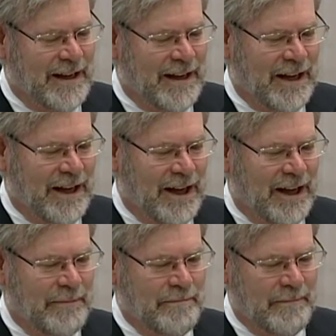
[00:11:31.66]

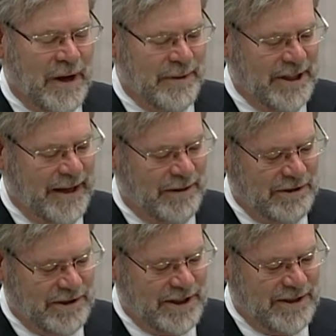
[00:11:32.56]
Mom and dad are
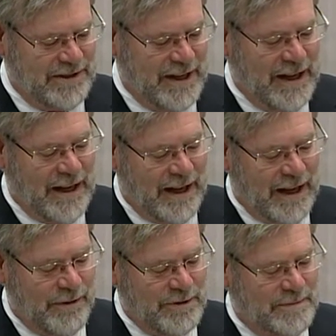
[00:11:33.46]
deceased.
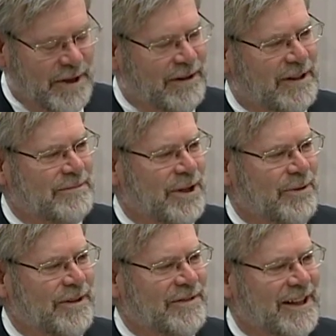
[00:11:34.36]
I was married. My
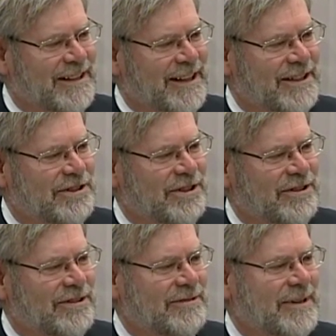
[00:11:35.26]
wife died last
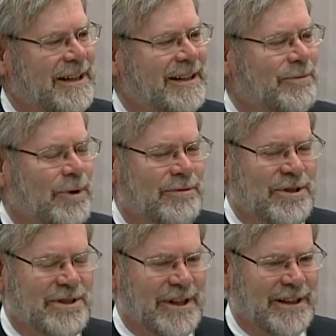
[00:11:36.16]
year, and one
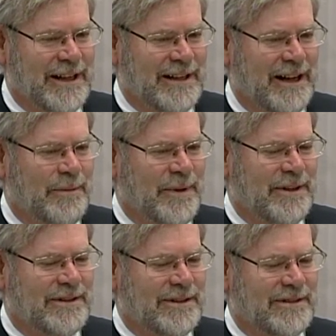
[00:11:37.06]
reason I gotten out of
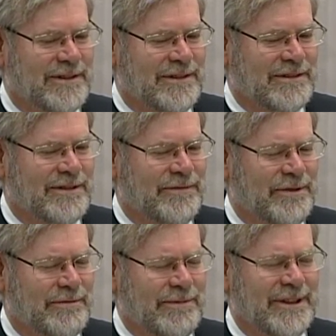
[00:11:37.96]
politics is if
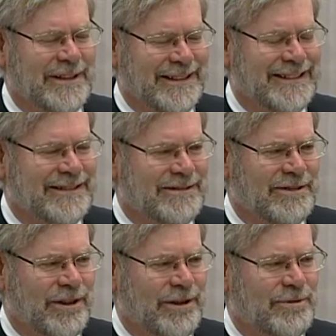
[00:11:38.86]
you're really in
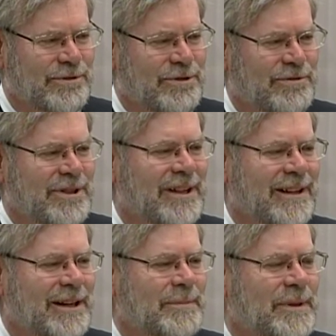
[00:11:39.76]
close, you see a
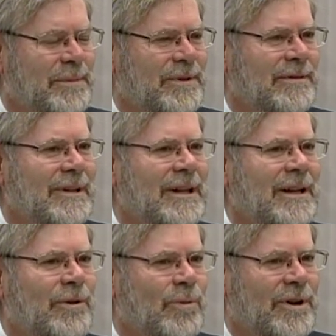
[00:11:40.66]
lot of people
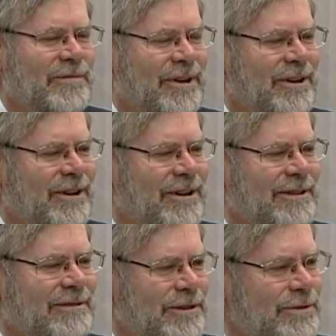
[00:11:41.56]
work very
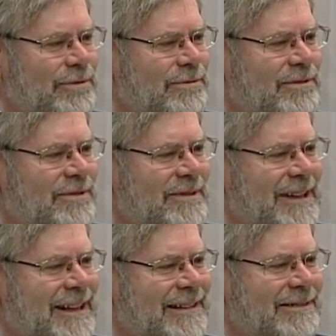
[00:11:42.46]
hard, lose,
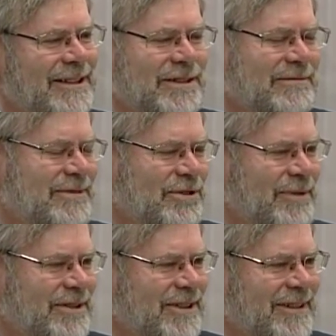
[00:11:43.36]
and it's
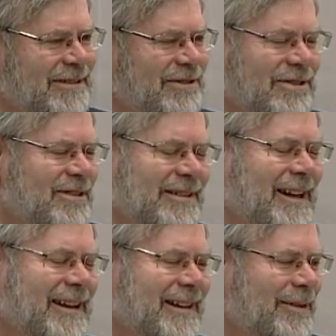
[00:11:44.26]
distressing. And she said,
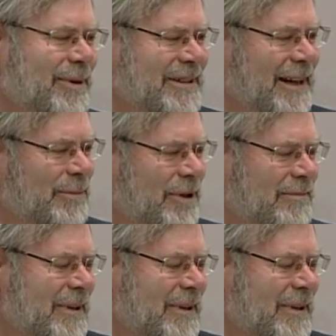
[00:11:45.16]
I don't want that anymore.